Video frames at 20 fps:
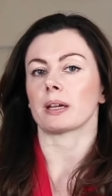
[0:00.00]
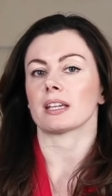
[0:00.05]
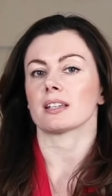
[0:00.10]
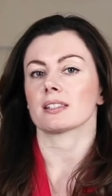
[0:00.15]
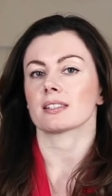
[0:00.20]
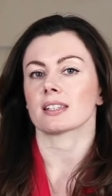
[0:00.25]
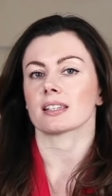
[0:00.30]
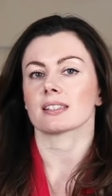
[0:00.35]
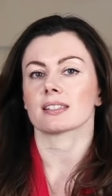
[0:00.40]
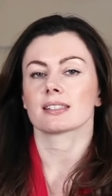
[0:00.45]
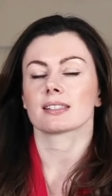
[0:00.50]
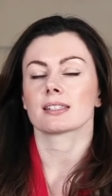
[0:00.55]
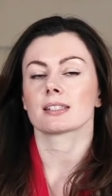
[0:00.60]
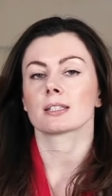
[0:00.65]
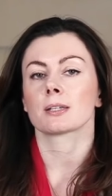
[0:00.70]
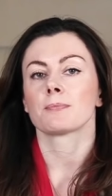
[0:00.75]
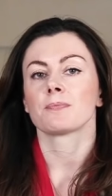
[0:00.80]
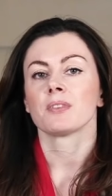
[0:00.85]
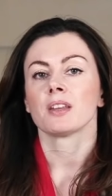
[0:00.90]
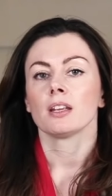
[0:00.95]

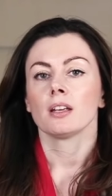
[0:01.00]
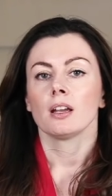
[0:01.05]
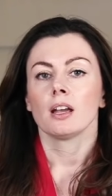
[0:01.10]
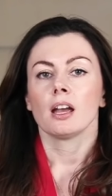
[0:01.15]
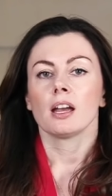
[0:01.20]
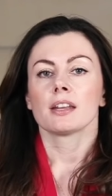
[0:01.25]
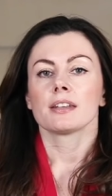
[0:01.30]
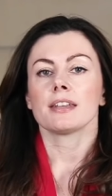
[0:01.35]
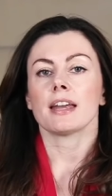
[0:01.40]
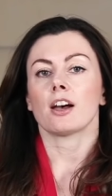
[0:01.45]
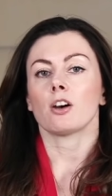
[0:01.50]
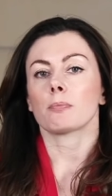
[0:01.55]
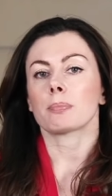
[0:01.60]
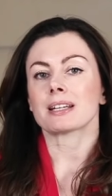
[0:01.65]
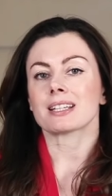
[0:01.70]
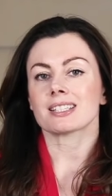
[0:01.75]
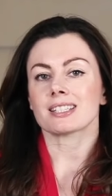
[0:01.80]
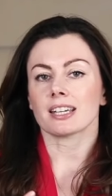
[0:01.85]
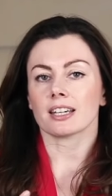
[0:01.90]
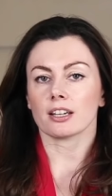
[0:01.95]
basis. Now,
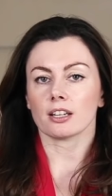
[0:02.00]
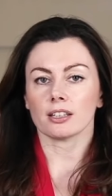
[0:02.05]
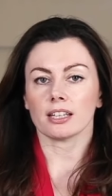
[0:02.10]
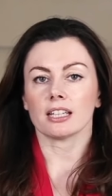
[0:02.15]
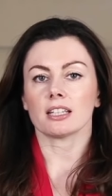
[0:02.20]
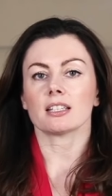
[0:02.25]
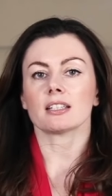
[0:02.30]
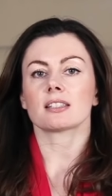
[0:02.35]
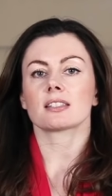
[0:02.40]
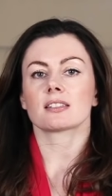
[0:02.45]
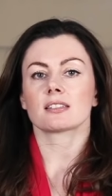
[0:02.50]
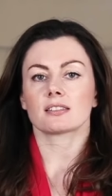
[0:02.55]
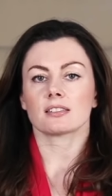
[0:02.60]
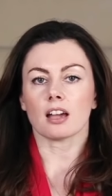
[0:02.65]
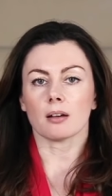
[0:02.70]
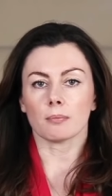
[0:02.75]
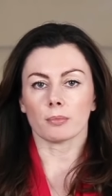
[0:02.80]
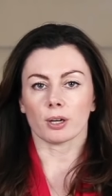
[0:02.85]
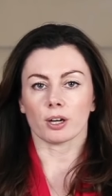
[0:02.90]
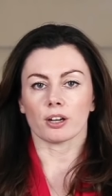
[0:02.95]
particularly in
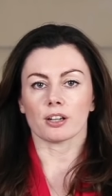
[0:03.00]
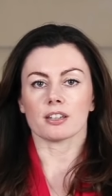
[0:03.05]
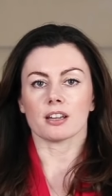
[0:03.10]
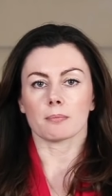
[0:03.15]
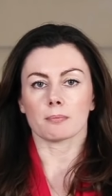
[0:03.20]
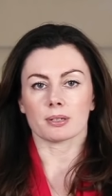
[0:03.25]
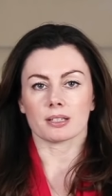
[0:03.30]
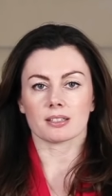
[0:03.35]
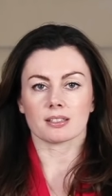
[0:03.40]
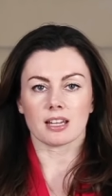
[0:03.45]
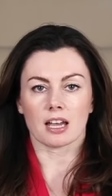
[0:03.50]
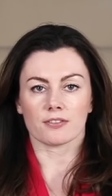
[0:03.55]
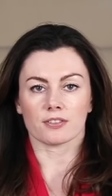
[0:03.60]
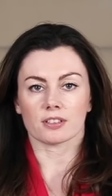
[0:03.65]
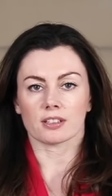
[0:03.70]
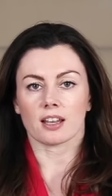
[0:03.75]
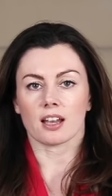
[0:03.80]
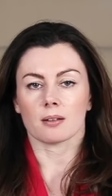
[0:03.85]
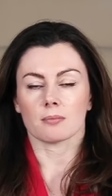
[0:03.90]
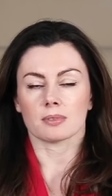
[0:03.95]
summer, number
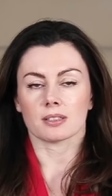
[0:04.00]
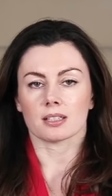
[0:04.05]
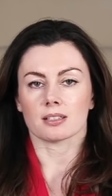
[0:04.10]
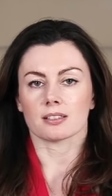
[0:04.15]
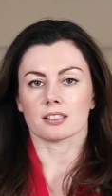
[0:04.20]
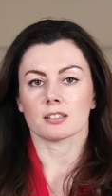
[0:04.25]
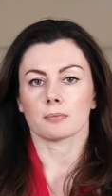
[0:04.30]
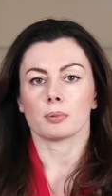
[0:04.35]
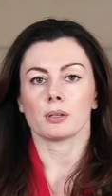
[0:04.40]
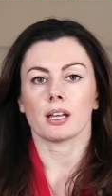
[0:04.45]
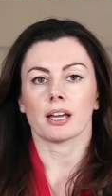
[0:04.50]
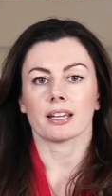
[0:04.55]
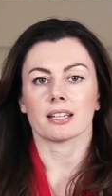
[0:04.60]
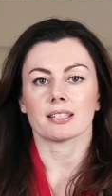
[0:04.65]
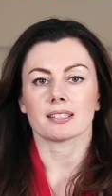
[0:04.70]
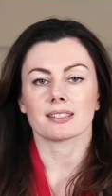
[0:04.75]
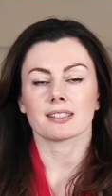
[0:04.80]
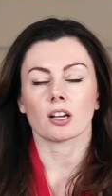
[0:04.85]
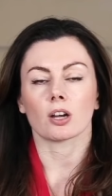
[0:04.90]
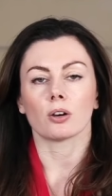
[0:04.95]
seven comes into
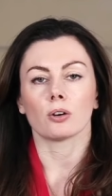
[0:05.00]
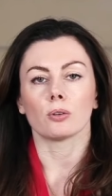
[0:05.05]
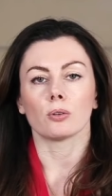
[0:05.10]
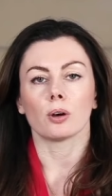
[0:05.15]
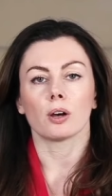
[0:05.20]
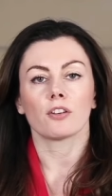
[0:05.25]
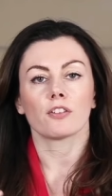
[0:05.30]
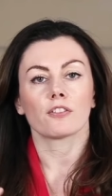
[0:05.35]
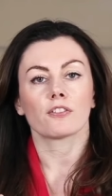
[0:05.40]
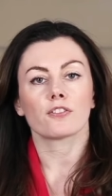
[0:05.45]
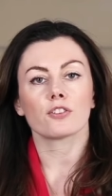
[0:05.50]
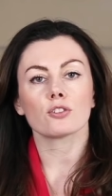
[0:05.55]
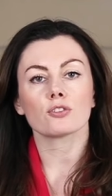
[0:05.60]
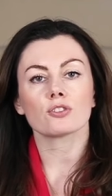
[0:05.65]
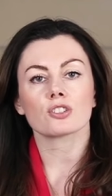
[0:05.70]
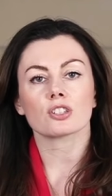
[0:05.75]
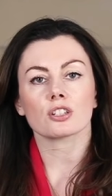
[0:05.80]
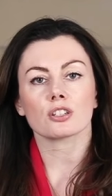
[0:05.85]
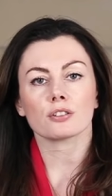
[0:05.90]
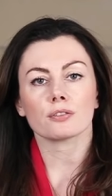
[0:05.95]
play. So
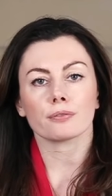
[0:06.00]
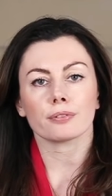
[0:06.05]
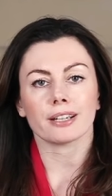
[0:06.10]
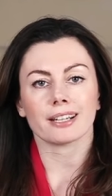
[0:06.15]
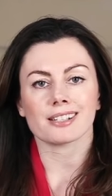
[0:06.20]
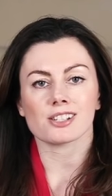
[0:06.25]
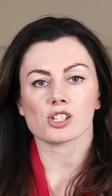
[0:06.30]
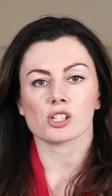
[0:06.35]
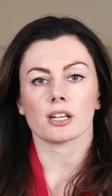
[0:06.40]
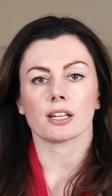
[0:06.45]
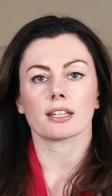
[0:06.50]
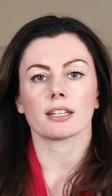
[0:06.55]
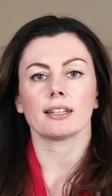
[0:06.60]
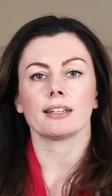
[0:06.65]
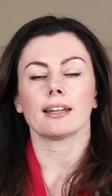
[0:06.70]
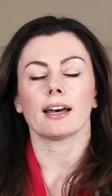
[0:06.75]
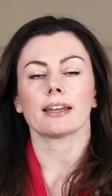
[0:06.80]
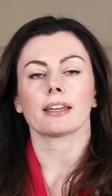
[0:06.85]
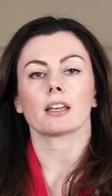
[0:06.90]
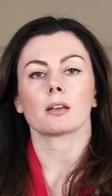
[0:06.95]
foods that are rich
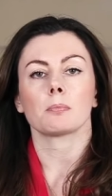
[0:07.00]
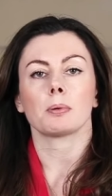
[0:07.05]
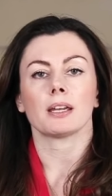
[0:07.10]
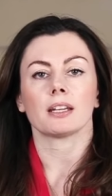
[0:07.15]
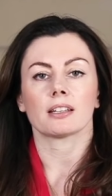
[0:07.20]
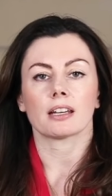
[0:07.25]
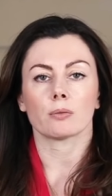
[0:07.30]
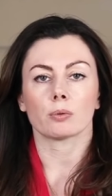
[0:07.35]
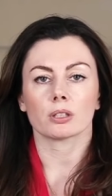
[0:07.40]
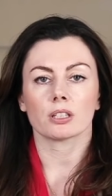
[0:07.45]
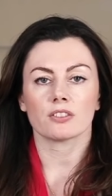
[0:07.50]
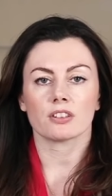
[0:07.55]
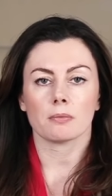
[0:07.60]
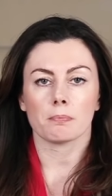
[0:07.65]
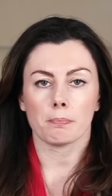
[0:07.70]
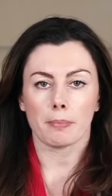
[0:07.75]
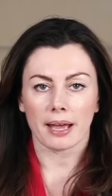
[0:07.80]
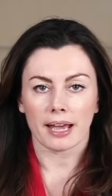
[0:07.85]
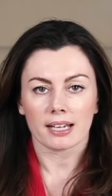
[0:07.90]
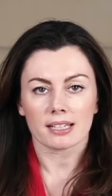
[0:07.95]
in lycopene, now one of the
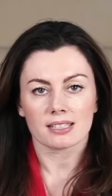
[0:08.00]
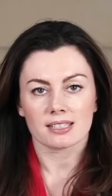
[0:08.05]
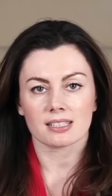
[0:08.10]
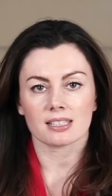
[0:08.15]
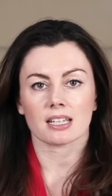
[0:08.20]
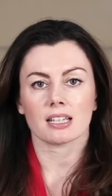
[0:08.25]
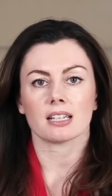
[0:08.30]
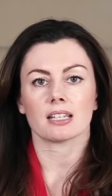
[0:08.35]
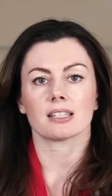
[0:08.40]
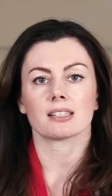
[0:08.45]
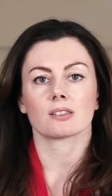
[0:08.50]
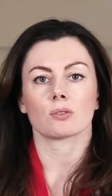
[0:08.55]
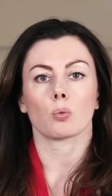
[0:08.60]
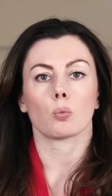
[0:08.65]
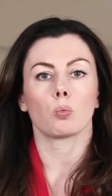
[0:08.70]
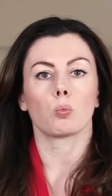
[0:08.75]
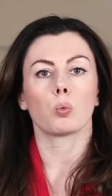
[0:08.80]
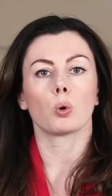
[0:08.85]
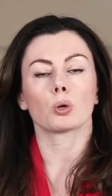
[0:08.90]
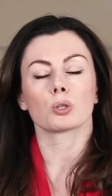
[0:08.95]
best is
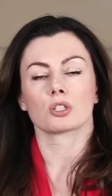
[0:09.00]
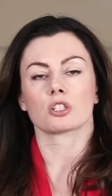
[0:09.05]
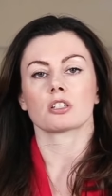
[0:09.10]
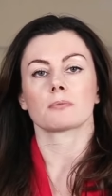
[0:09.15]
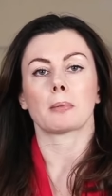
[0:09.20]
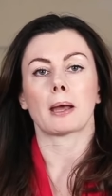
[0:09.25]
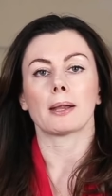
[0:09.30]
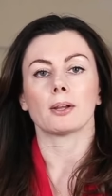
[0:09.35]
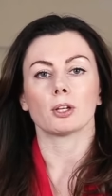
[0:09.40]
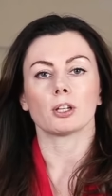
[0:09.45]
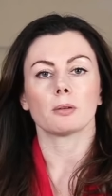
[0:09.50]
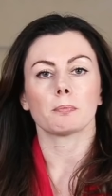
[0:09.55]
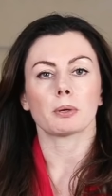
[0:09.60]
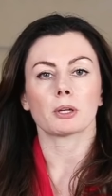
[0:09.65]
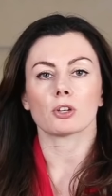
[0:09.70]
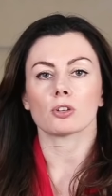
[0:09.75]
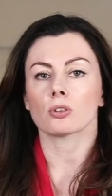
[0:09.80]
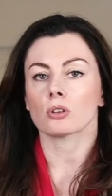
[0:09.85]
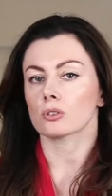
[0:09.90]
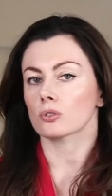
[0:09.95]
watermelon,
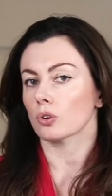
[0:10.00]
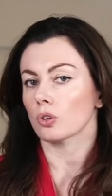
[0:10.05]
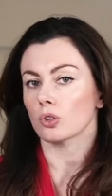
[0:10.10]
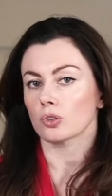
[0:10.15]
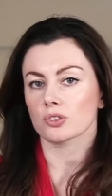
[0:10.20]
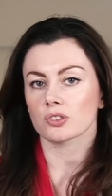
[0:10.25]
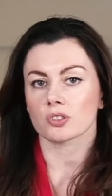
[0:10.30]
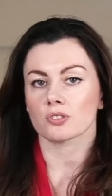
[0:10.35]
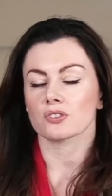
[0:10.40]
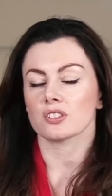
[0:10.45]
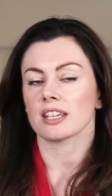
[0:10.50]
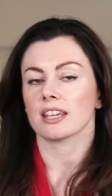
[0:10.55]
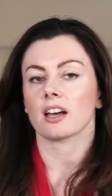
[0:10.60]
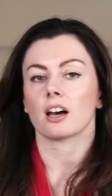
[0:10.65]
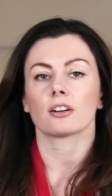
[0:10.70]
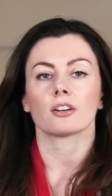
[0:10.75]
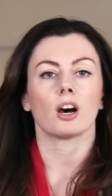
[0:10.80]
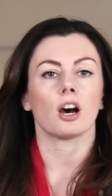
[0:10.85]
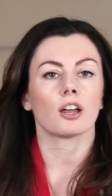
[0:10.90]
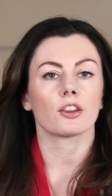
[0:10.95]
but you can also seek
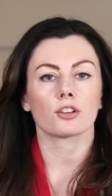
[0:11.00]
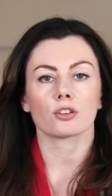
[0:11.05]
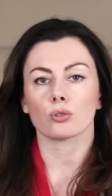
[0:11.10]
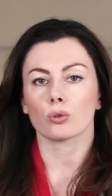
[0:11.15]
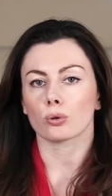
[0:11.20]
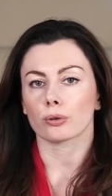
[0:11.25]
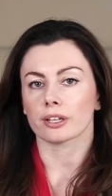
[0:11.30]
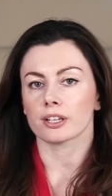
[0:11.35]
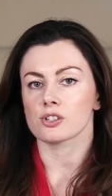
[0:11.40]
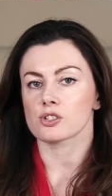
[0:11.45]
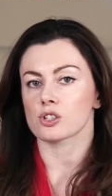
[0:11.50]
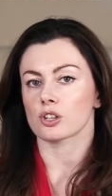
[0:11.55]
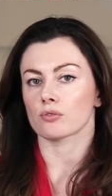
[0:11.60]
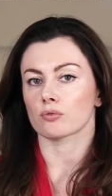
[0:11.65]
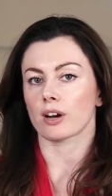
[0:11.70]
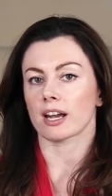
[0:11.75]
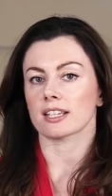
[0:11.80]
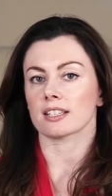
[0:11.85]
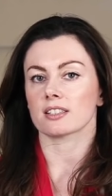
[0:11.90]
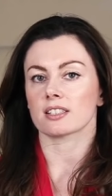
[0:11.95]
out other orange
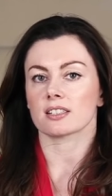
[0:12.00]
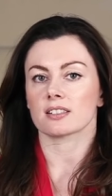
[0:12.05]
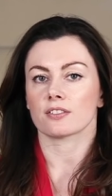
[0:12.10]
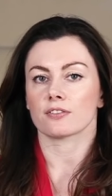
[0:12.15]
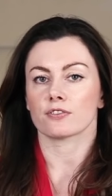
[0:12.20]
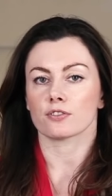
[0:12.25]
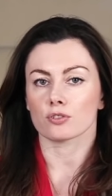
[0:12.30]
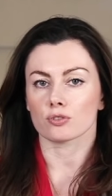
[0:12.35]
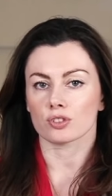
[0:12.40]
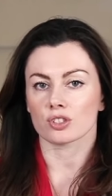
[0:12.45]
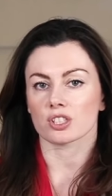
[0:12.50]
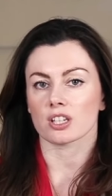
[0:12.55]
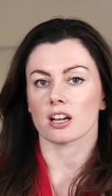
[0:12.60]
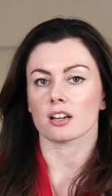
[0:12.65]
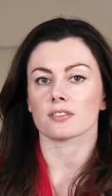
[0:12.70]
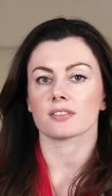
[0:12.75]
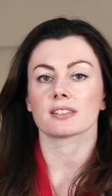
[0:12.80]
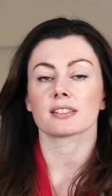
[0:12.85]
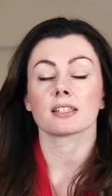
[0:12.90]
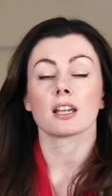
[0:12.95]
and red
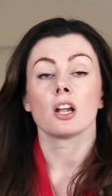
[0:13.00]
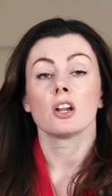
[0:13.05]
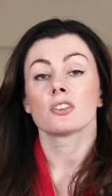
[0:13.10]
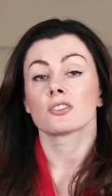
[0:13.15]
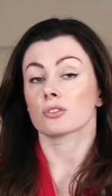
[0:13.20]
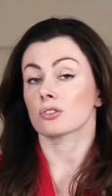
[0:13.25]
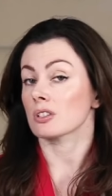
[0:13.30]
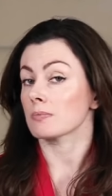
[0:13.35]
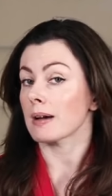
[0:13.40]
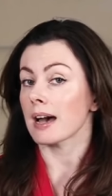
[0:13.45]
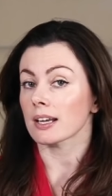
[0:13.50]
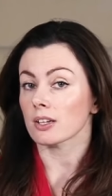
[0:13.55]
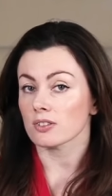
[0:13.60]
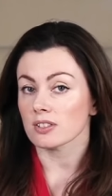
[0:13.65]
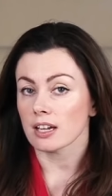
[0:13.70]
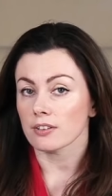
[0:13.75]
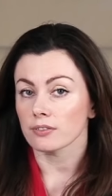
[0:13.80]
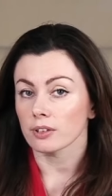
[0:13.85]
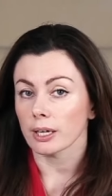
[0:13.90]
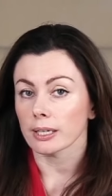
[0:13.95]
foodstuffs. So
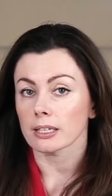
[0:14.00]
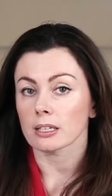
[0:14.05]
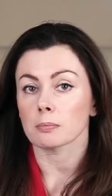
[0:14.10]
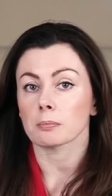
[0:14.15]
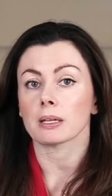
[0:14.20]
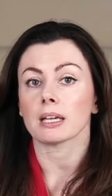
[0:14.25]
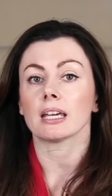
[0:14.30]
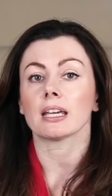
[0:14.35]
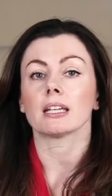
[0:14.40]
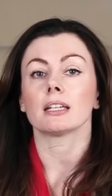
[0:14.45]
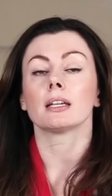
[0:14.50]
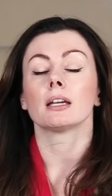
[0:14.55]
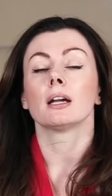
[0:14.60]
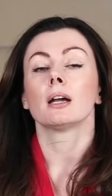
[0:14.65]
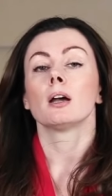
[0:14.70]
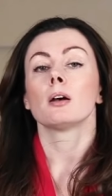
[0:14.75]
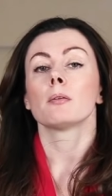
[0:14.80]
tomatoes have lycopene,